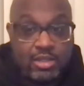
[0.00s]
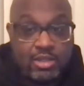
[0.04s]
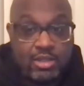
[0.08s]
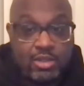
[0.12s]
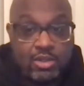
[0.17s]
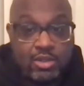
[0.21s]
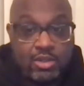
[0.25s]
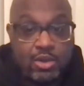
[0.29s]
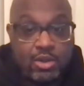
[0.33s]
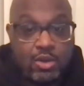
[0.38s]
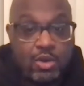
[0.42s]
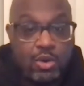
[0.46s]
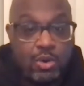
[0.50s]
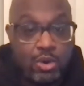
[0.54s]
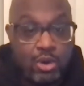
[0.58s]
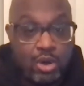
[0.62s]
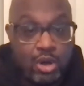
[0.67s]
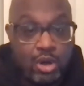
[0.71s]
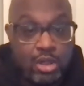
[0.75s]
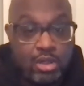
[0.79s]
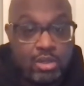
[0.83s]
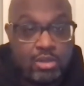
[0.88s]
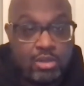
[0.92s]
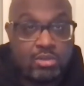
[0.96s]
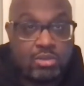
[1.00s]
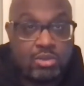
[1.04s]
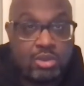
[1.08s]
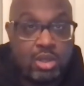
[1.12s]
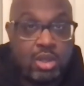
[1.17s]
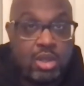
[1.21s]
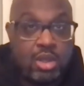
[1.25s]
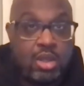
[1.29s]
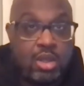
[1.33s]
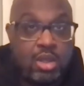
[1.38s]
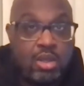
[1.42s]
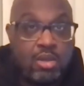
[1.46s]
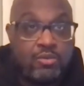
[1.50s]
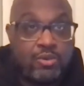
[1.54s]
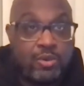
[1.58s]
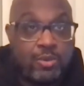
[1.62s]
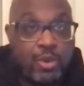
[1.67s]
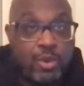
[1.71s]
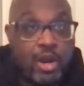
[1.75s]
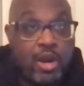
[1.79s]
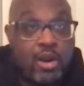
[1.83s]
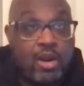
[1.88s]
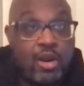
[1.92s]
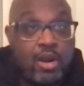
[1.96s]
you know go on
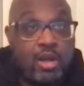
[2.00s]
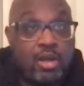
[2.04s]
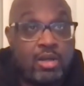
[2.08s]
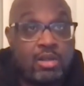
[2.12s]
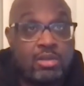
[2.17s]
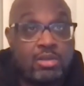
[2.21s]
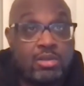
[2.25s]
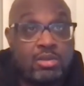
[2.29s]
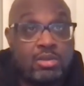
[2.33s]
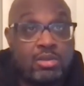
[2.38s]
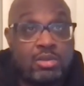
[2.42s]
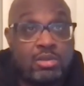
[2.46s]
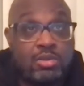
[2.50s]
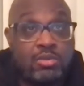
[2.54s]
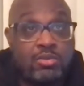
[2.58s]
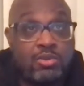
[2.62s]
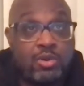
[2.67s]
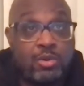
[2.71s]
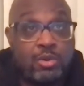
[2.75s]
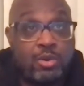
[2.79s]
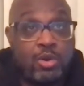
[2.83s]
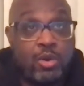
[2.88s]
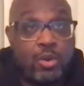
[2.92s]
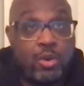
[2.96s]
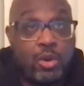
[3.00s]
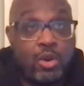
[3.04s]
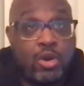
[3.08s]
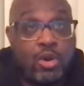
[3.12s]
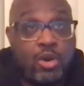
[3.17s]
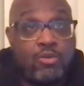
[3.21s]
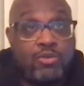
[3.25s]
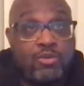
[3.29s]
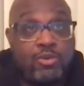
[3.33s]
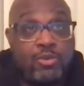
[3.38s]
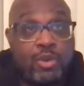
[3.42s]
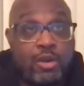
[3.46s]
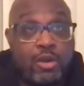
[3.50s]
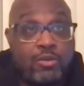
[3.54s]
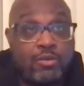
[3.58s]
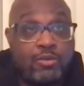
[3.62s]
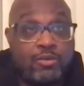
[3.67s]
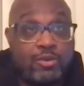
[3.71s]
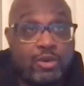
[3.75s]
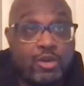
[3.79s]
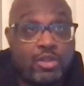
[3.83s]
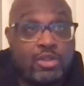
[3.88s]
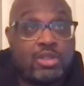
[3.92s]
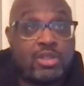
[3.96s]
from our from going on from our
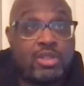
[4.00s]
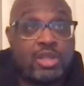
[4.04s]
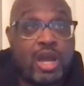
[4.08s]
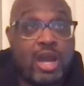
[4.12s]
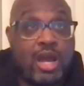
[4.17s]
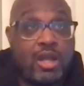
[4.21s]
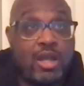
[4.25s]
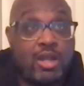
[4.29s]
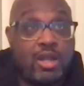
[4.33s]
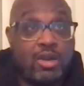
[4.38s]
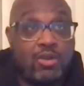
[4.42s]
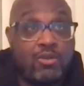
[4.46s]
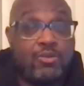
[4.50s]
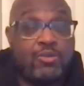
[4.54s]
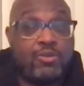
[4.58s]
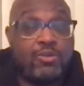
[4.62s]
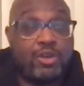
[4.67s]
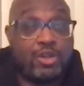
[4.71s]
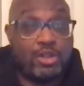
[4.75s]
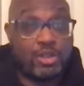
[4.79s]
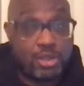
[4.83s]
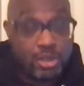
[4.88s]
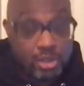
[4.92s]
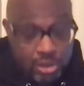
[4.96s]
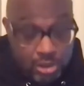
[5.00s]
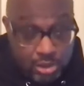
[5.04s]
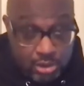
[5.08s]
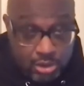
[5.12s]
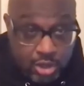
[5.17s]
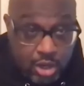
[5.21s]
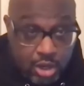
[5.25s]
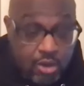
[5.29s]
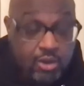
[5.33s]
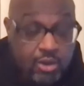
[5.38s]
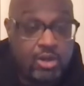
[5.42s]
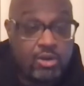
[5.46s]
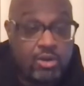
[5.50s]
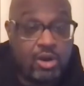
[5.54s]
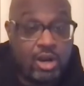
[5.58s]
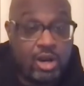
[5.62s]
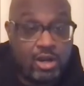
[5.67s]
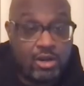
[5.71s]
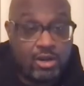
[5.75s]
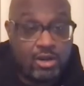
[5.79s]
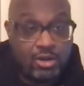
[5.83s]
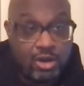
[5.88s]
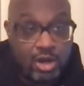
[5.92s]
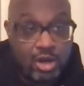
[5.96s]
first first sorry
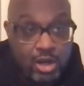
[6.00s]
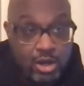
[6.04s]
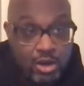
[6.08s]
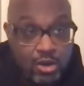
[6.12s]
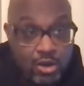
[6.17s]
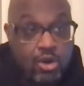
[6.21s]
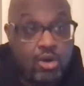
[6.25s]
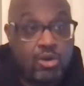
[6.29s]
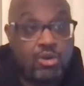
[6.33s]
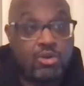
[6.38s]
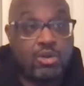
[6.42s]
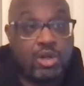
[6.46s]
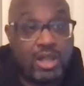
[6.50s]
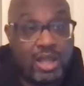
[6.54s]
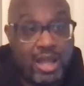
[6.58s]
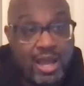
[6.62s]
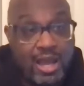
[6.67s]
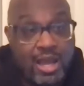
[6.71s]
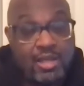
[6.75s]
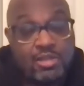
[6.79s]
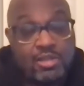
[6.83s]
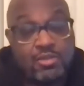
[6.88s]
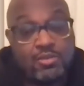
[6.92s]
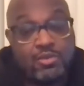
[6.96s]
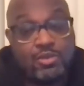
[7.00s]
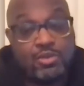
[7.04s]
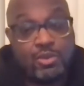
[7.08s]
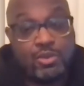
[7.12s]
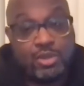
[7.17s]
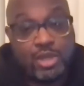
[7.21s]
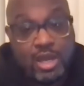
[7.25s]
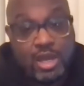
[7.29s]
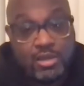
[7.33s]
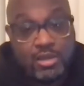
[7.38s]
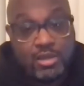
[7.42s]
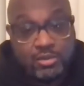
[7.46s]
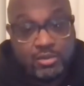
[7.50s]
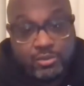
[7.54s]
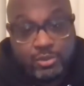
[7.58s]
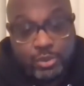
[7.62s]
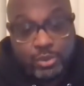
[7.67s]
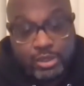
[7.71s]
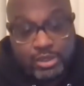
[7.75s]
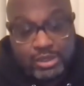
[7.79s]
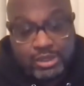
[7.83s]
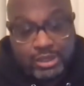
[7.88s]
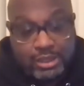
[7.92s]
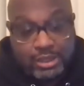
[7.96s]
inaugural class of
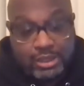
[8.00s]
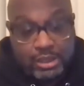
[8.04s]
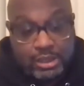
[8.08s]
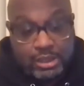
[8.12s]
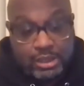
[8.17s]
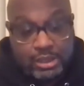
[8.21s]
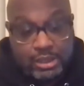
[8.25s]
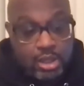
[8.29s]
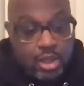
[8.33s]
2014